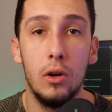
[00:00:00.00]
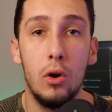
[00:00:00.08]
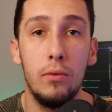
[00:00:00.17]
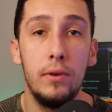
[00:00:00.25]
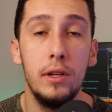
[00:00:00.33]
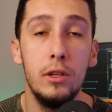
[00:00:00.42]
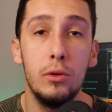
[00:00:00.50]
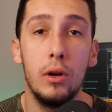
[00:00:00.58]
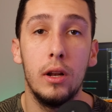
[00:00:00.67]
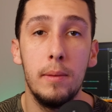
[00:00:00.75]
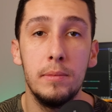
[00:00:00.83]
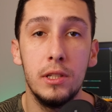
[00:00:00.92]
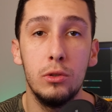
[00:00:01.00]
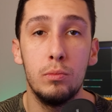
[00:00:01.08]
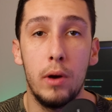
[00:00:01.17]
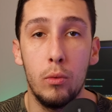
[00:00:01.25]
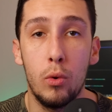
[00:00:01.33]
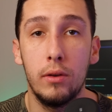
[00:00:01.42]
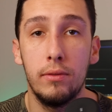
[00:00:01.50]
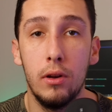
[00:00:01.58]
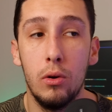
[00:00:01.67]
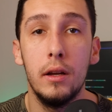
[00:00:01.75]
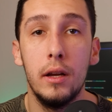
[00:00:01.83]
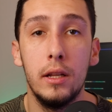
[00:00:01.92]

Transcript: offering you a glimpse into my workflow